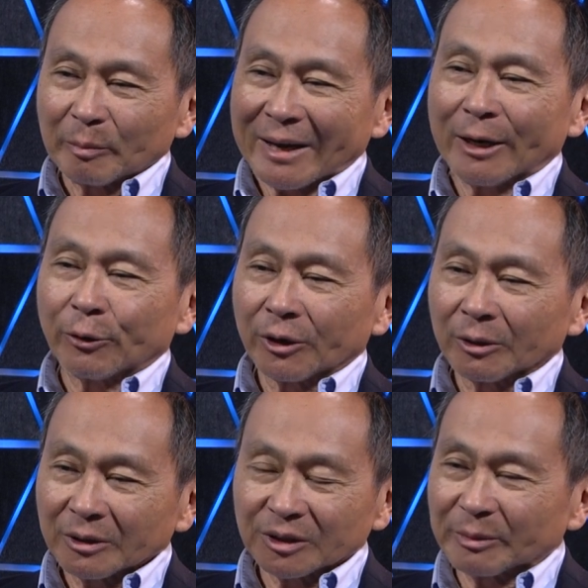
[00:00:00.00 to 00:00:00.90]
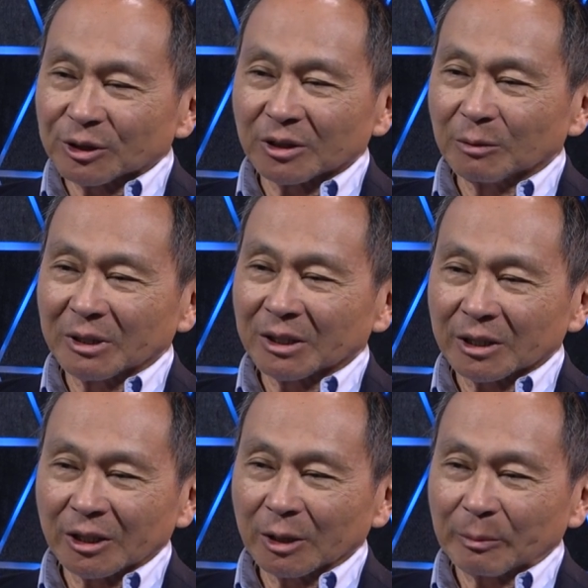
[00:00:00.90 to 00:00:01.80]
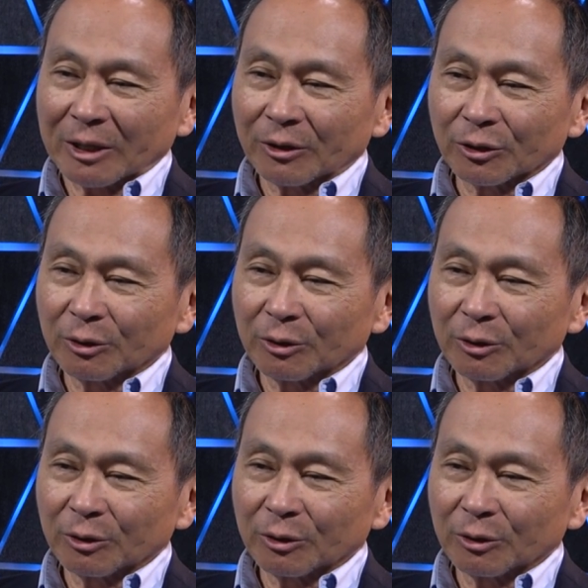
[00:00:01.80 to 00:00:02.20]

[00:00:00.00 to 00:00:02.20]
power, especially military power,